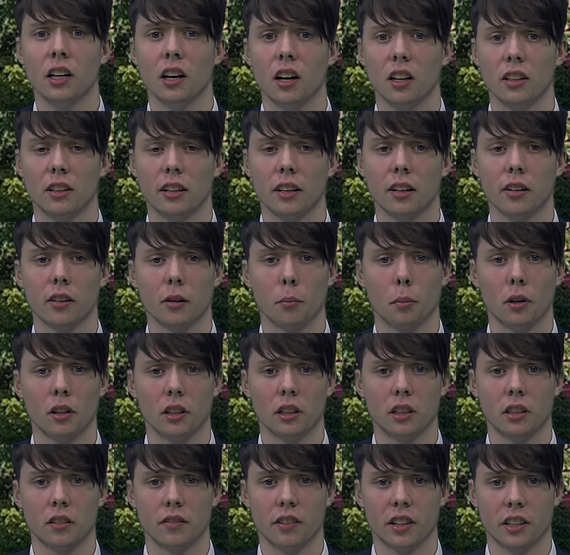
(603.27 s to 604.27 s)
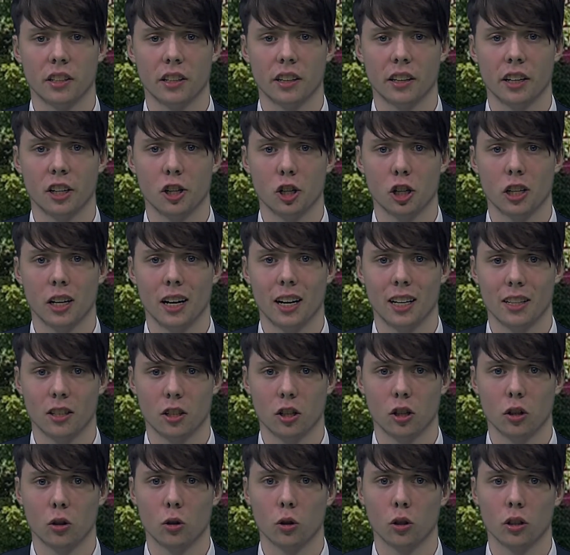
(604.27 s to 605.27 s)
until the police investigation has
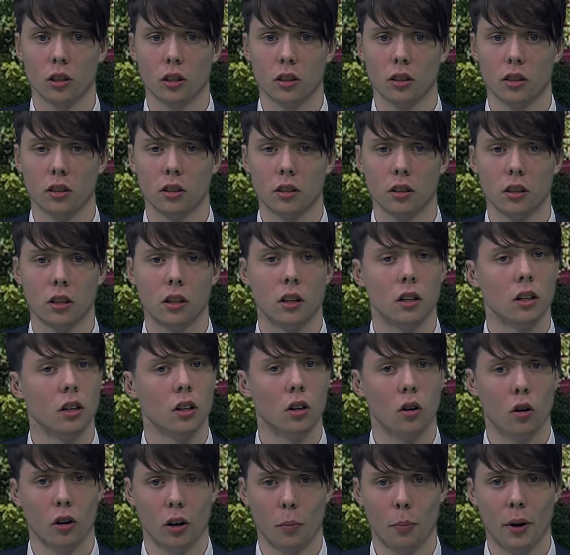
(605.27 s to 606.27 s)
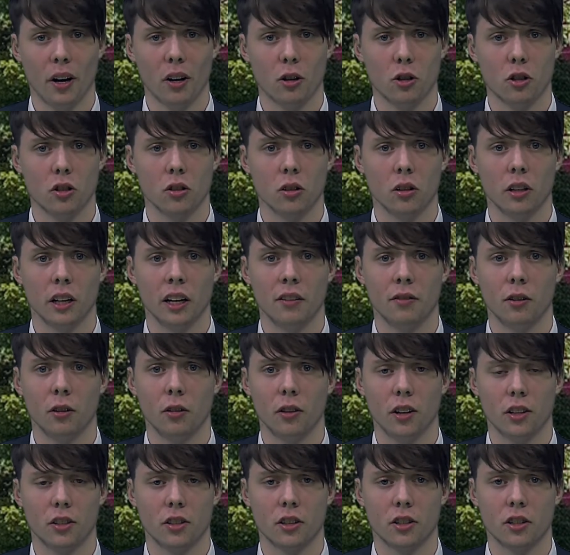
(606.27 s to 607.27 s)
concluded. On a personal level,
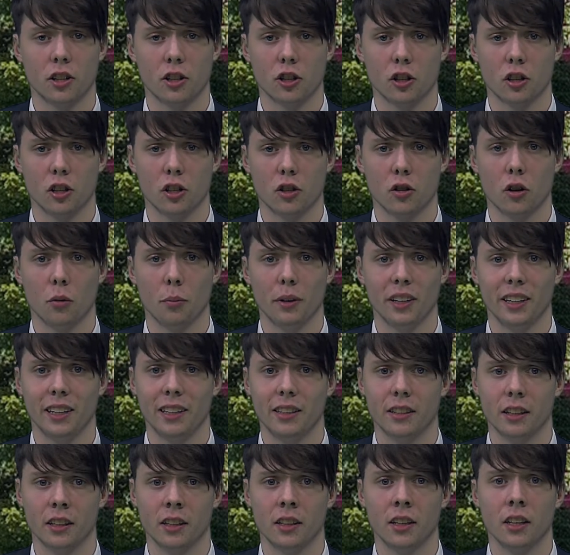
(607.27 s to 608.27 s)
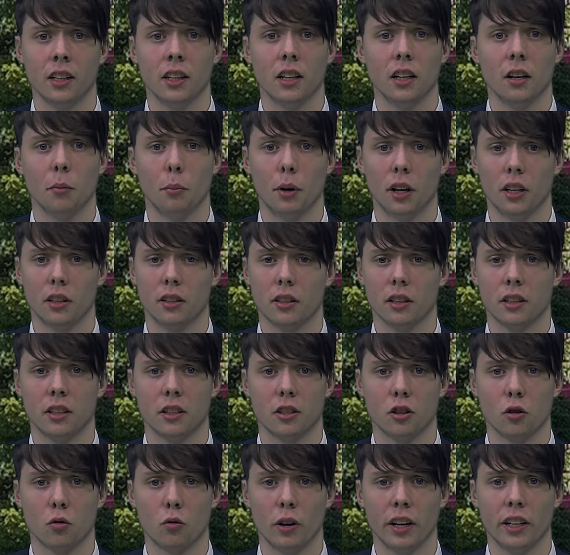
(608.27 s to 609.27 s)
this decision has not been easy, but it is
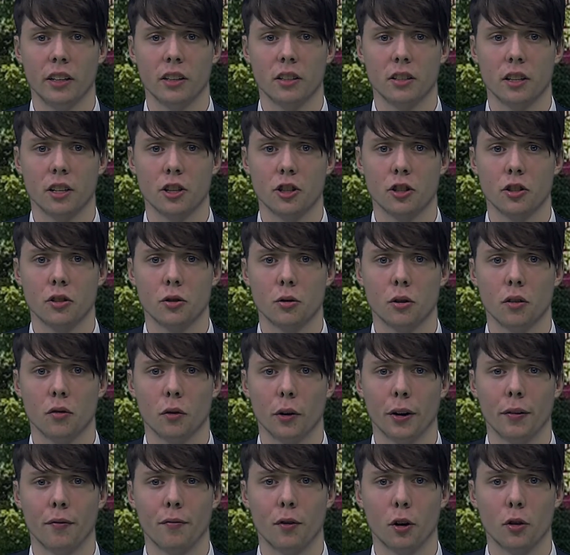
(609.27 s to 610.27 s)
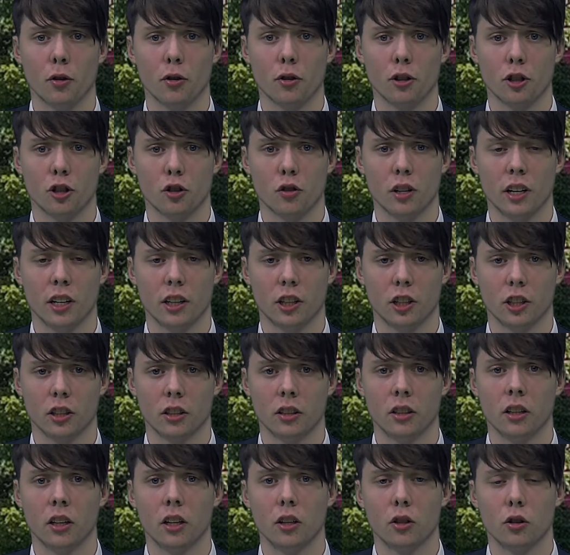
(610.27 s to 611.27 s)
the right decision to avoid further distraction
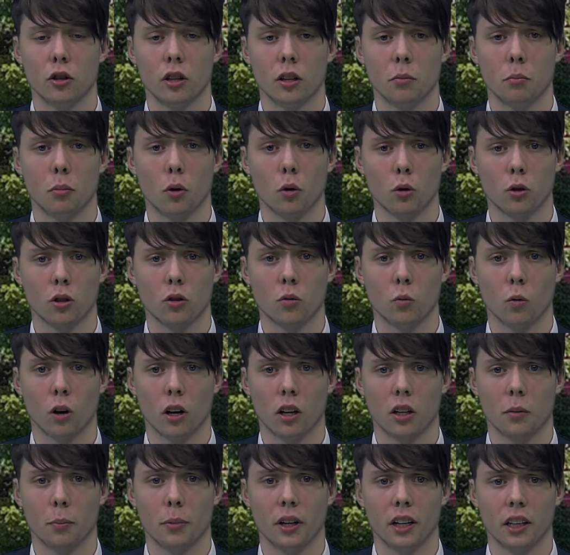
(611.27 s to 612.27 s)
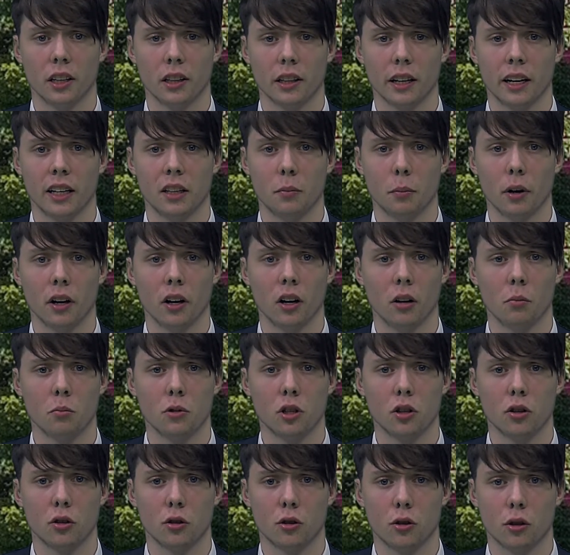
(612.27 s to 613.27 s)
to the important work being led by Humza
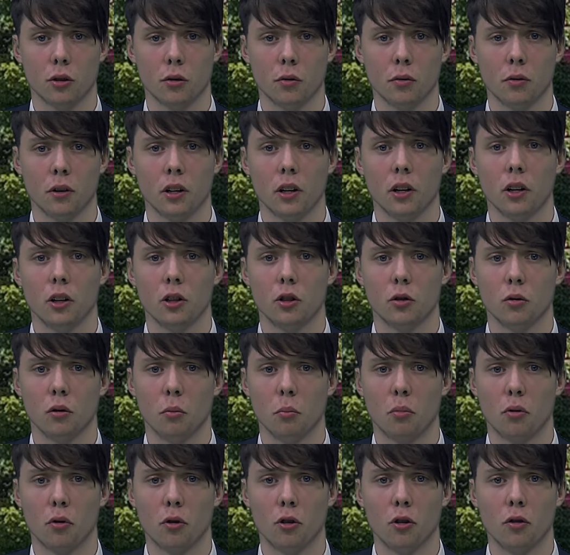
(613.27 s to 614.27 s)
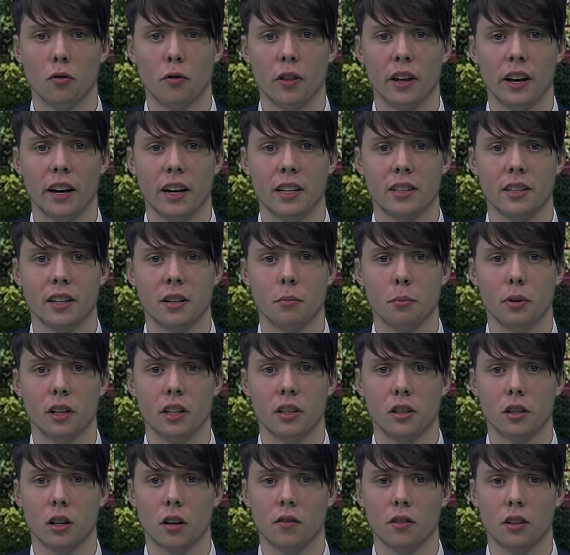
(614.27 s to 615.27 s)
Yousaf to improve the SNP's
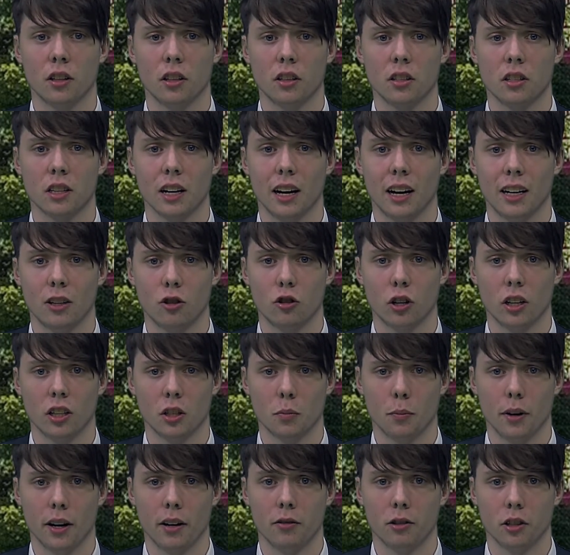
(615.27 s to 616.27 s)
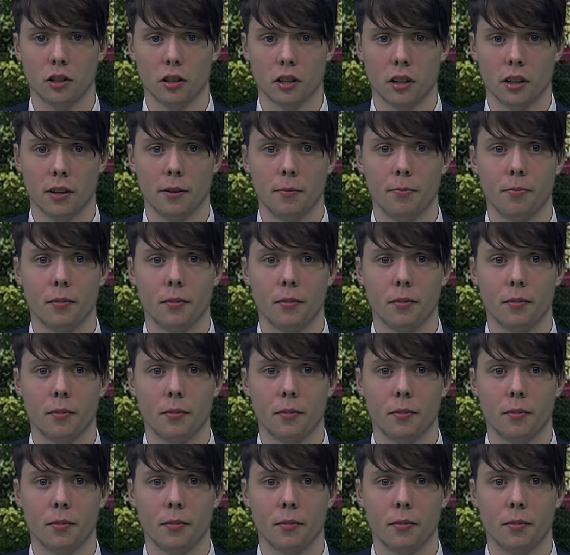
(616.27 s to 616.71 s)
governance and transparency.